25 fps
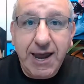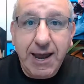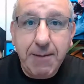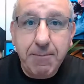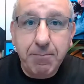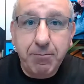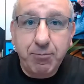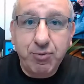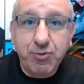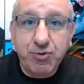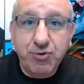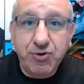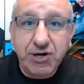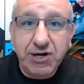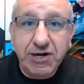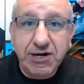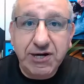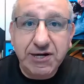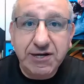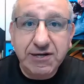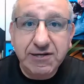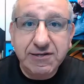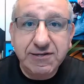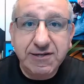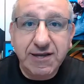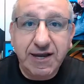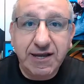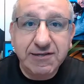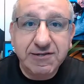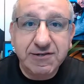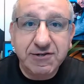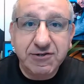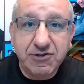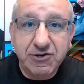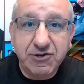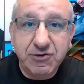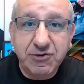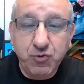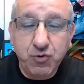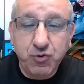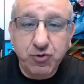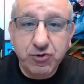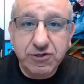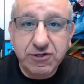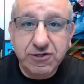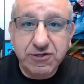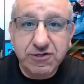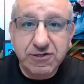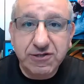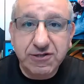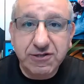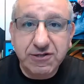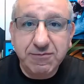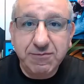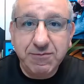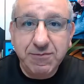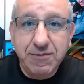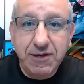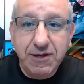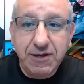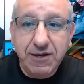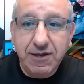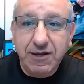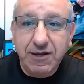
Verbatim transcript: and praise as a reward system,